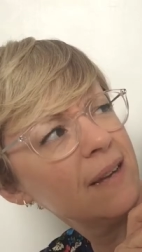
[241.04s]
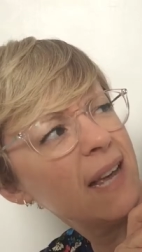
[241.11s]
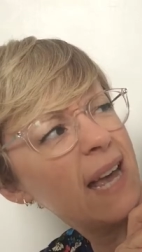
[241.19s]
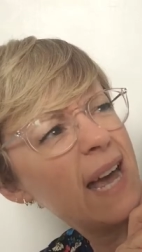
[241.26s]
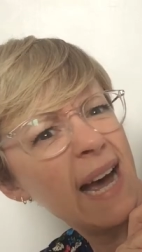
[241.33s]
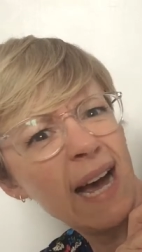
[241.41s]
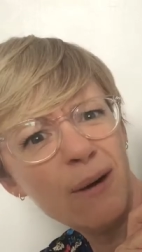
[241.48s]

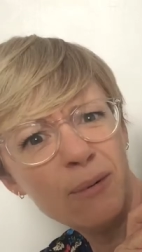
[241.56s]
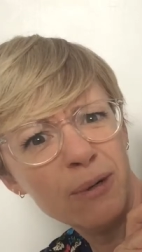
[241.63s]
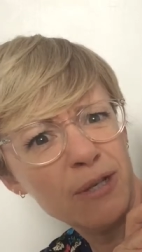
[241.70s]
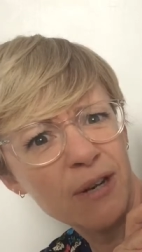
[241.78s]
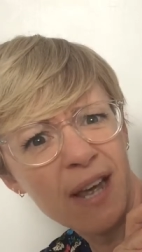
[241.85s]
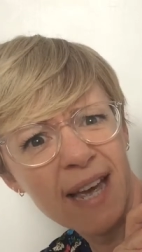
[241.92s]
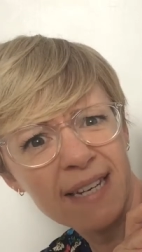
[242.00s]
How would
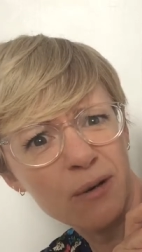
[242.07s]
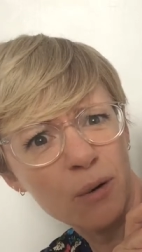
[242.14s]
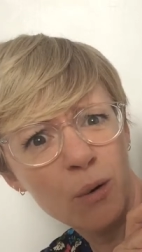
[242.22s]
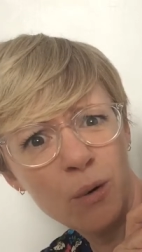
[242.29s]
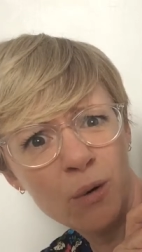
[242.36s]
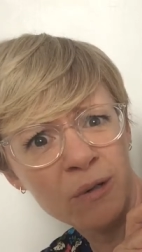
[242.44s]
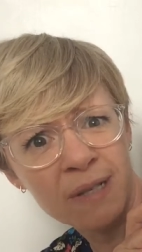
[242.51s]
you get a
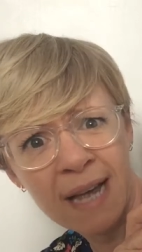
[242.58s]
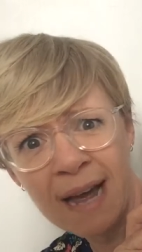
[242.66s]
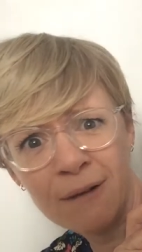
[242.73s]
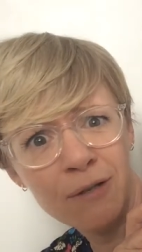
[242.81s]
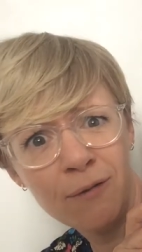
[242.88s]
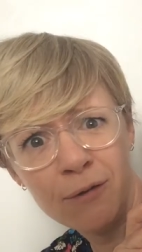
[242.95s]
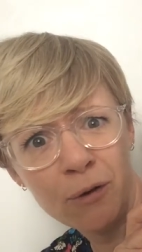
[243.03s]
horse
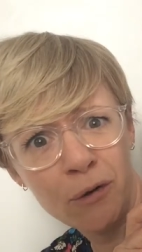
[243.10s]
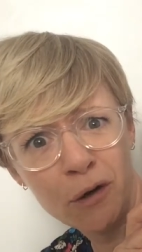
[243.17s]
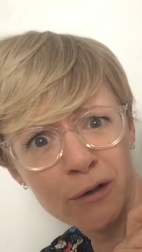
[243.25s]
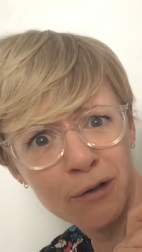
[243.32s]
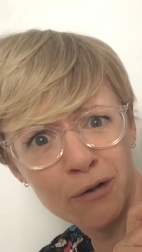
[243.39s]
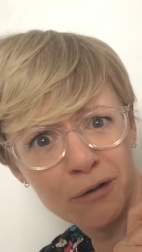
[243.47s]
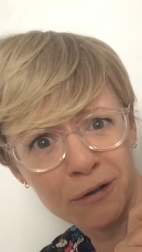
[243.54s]
out of your
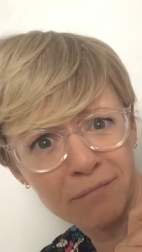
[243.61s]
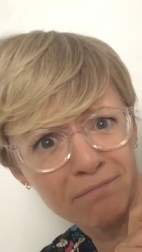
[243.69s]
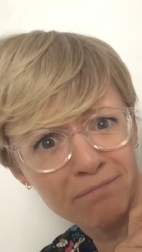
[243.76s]
nostril?